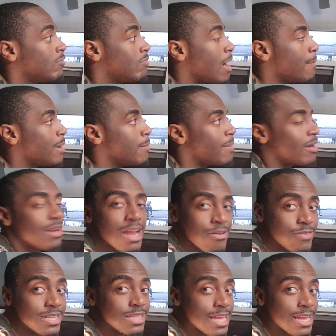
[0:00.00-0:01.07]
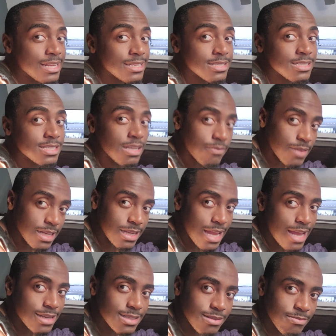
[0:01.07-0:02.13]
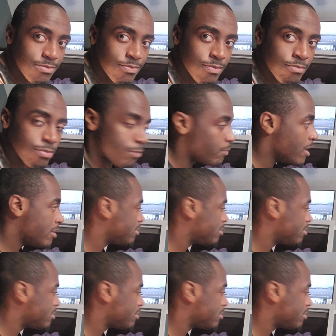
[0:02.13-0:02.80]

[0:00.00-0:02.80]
rapping about everything, stuff like that. But